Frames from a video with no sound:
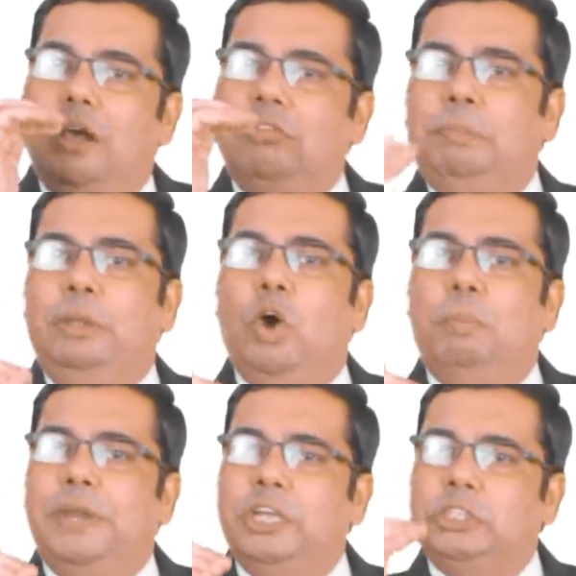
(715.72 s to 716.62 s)
aseptic
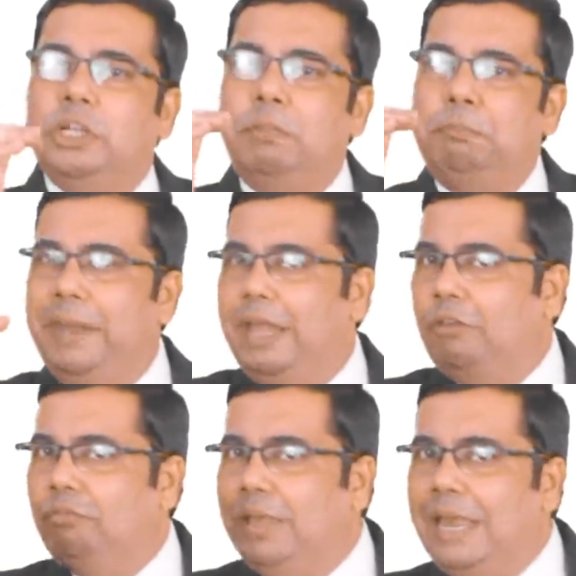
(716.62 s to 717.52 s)
operation,
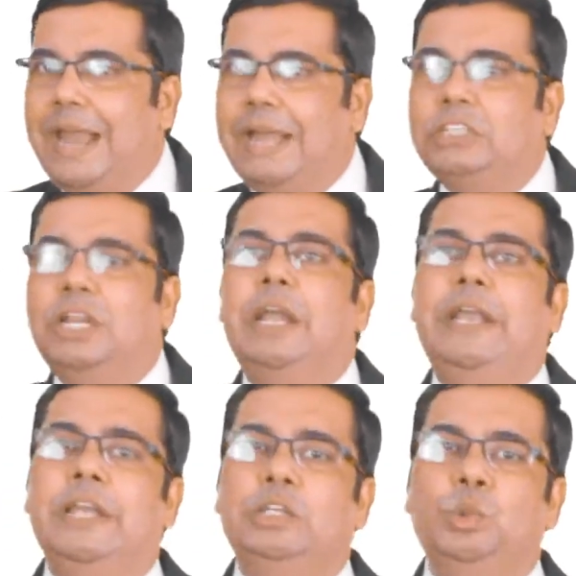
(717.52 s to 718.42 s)
media fill and
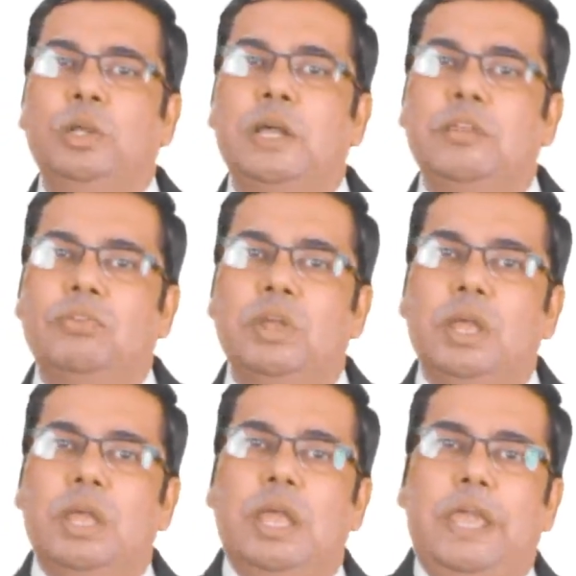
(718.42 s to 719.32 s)
sterility assurance
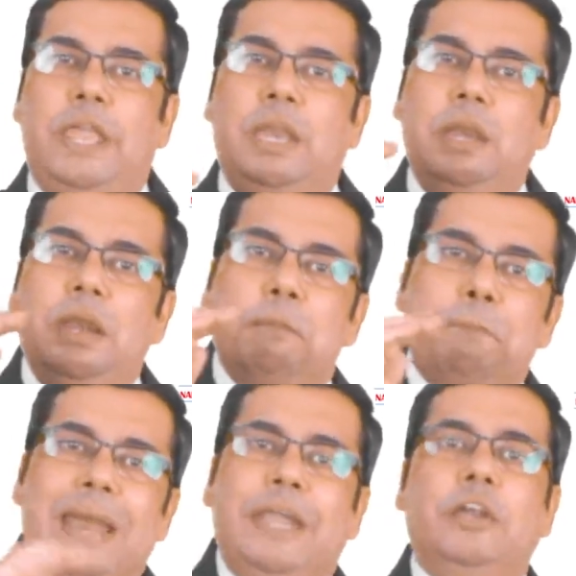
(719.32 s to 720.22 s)
in
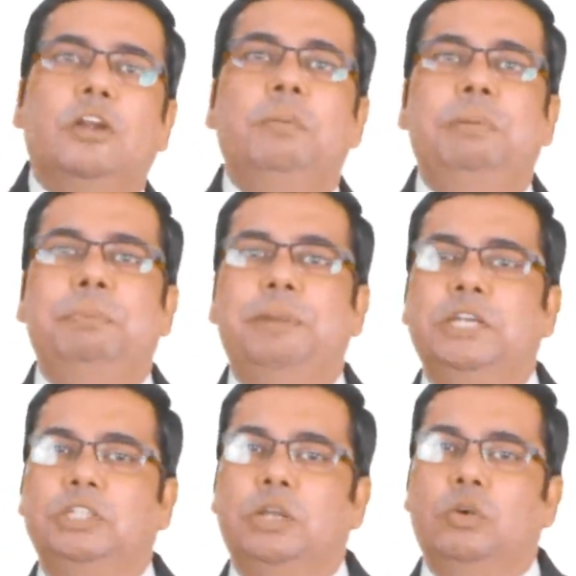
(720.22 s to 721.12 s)
parenteral
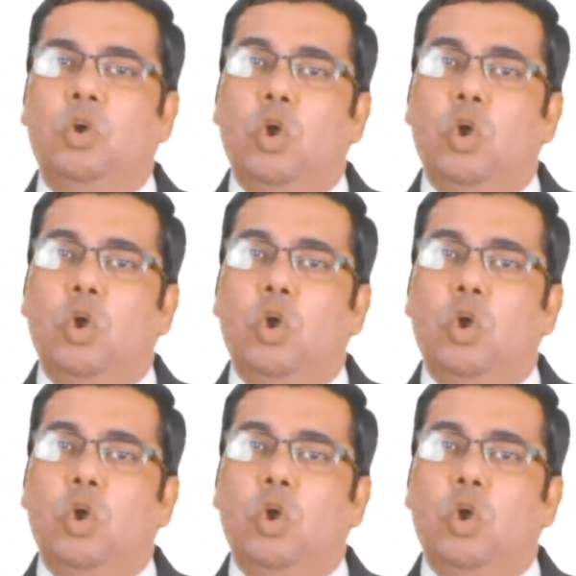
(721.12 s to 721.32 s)
preparation.